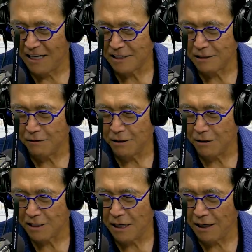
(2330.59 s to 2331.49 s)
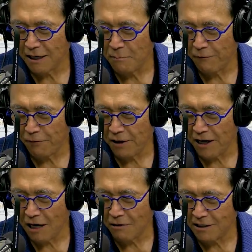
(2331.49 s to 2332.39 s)
that's you, you sound like my friend
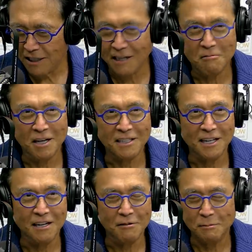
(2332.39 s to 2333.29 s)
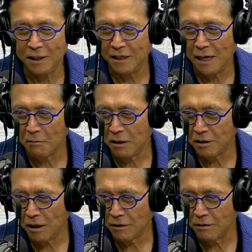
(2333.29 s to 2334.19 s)
Harry Dent right now, but I'm going to
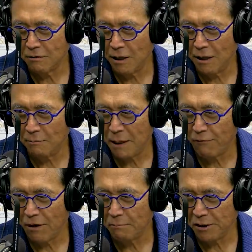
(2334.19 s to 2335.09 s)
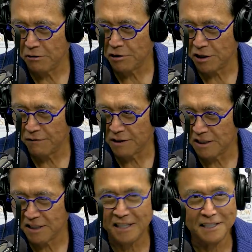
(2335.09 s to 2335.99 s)
talk to uh, my friend Peter Schiff because
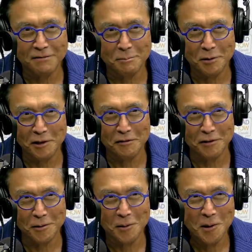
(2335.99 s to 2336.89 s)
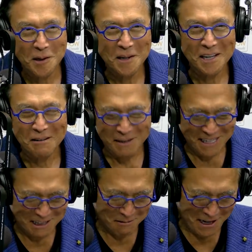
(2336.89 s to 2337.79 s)
he's got a different point of view.
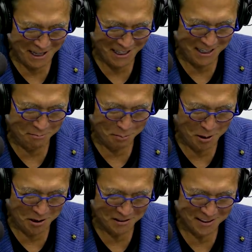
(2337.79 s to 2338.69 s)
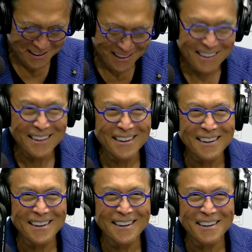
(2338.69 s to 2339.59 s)
But anyway, uh, Bert. Yeah, I, I
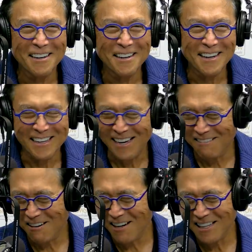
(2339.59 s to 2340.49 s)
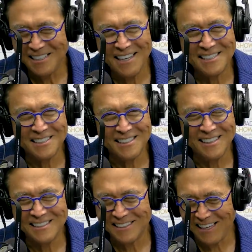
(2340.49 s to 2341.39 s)
know Peter. Yeah. yeah, well, it's it's
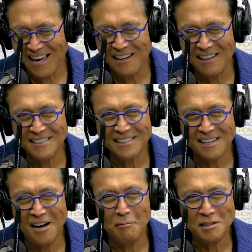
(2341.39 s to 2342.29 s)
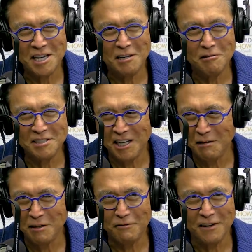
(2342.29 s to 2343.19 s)
it's it's almost
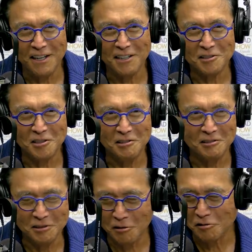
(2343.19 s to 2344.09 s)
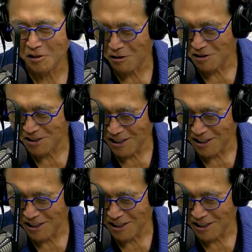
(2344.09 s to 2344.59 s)
entertainment, financial newsletter